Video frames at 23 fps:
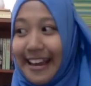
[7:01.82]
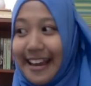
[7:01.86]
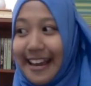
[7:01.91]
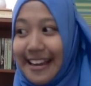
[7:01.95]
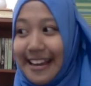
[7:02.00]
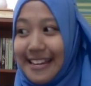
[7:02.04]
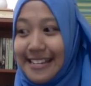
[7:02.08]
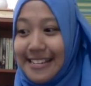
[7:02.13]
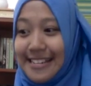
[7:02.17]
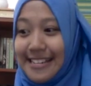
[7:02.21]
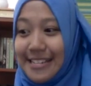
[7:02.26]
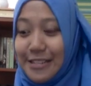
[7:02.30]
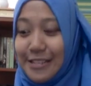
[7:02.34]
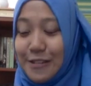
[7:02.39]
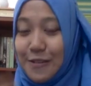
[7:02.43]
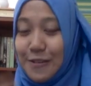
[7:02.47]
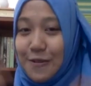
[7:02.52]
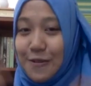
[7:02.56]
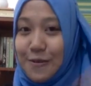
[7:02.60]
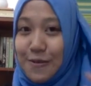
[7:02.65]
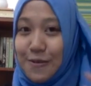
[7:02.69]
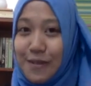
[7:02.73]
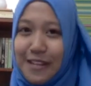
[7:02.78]
is
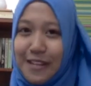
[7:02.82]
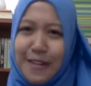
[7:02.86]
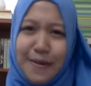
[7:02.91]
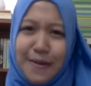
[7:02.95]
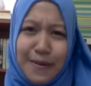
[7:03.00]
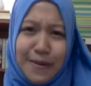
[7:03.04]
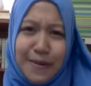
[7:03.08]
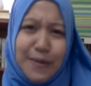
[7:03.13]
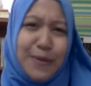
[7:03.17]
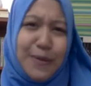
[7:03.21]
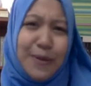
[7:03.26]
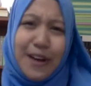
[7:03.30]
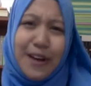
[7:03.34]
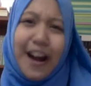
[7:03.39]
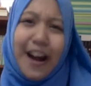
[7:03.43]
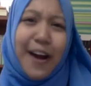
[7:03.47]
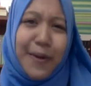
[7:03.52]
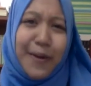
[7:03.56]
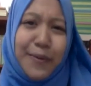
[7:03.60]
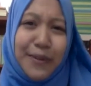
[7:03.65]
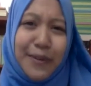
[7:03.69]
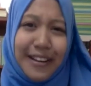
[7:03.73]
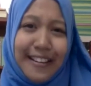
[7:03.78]
really, you
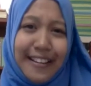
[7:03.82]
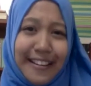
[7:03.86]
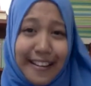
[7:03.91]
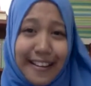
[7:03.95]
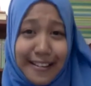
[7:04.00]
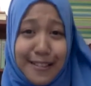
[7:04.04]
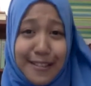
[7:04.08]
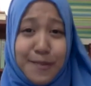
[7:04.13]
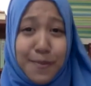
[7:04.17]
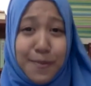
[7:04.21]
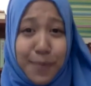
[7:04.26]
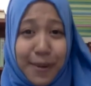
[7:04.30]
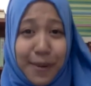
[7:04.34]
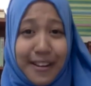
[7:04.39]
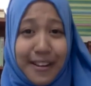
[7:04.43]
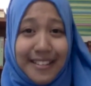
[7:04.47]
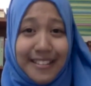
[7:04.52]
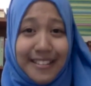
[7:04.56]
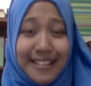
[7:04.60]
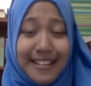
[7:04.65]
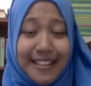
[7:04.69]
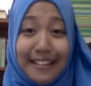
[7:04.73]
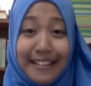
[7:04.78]
can't really
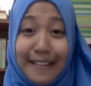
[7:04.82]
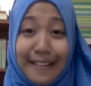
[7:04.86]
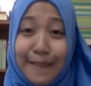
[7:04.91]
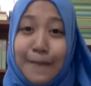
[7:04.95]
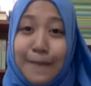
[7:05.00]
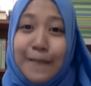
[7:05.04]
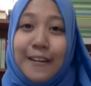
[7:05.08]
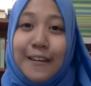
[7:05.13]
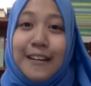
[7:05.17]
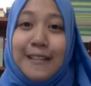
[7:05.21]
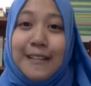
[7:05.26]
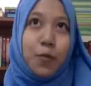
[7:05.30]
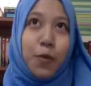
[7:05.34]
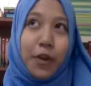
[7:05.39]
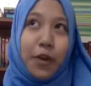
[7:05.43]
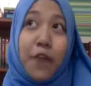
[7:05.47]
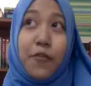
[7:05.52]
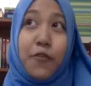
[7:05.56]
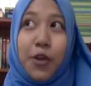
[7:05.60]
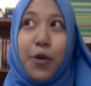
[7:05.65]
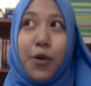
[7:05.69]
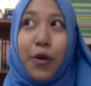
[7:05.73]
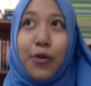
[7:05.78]
express it in words.
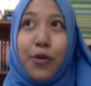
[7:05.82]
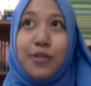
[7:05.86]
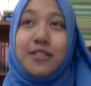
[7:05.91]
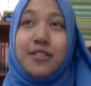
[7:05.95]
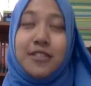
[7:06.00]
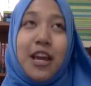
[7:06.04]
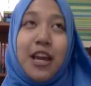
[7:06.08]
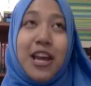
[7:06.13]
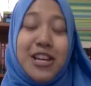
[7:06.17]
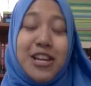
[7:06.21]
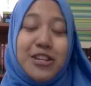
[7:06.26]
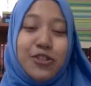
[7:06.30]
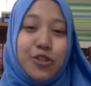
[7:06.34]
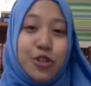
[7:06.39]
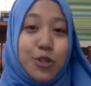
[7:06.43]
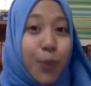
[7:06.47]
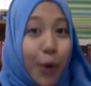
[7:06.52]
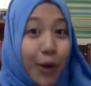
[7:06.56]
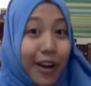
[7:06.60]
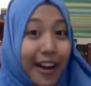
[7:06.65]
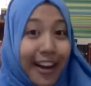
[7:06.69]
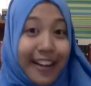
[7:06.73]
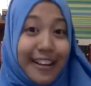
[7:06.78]
Whenever you're on stage, the
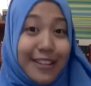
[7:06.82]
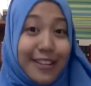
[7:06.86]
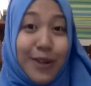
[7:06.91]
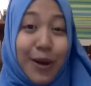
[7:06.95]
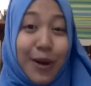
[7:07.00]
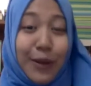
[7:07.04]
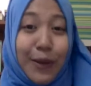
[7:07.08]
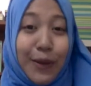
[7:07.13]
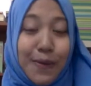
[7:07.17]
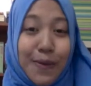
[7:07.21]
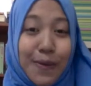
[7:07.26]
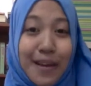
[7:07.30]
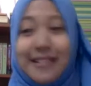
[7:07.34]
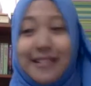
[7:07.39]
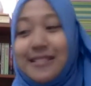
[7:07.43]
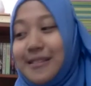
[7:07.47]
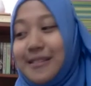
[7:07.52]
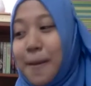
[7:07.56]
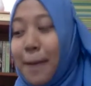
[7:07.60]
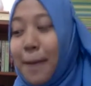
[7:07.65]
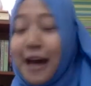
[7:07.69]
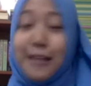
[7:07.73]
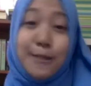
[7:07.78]
spotlight is on you. It's
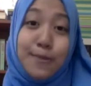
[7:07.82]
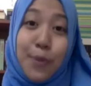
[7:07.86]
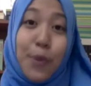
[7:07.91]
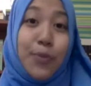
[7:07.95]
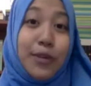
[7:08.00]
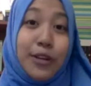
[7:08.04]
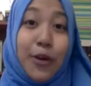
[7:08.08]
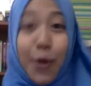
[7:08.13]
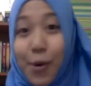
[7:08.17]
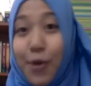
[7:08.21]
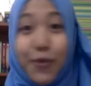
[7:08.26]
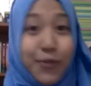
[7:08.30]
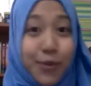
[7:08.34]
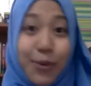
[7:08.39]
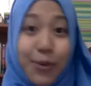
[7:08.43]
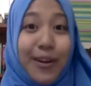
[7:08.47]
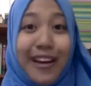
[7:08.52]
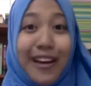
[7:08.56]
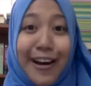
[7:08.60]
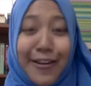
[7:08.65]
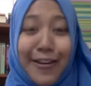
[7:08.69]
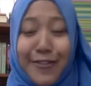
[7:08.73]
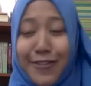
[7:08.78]
the best moment of your
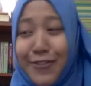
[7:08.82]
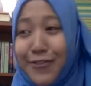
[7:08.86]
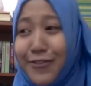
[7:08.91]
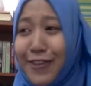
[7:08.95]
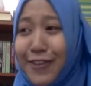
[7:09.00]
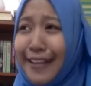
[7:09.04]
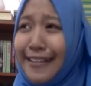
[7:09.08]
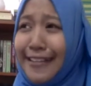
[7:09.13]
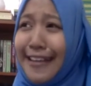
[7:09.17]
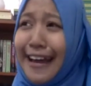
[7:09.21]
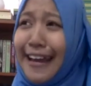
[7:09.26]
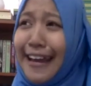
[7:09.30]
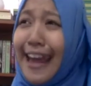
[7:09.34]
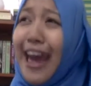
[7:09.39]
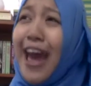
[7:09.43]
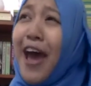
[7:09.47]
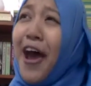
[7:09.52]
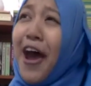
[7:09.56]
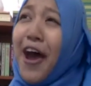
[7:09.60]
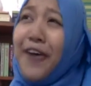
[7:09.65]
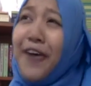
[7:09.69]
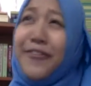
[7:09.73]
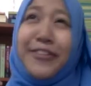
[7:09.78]
life. You felt like
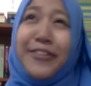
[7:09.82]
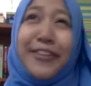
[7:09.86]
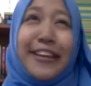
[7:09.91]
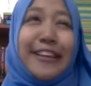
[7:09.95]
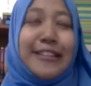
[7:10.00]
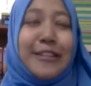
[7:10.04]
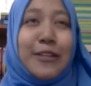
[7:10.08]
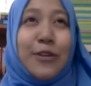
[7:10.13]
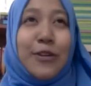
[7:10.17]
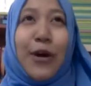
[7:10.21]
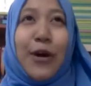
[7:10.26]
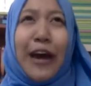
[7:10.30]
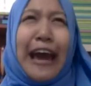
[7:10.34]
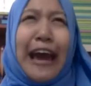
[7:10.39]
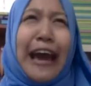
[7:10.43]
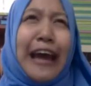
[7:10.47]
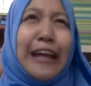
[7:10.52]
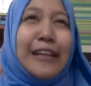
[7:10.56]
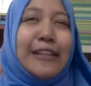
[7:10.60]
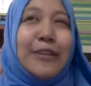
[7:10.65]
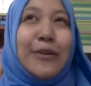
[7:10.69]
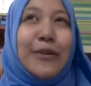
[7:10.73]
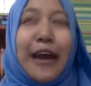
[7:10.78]
everything is in your
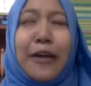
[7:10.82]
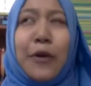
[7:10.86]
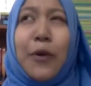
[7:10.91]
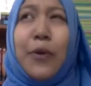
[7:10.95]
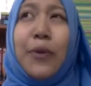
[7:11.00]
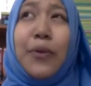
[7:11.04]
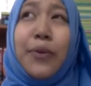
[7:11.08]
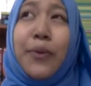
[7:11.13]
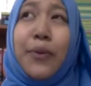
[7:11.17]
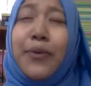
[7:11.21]
hand, you can hold the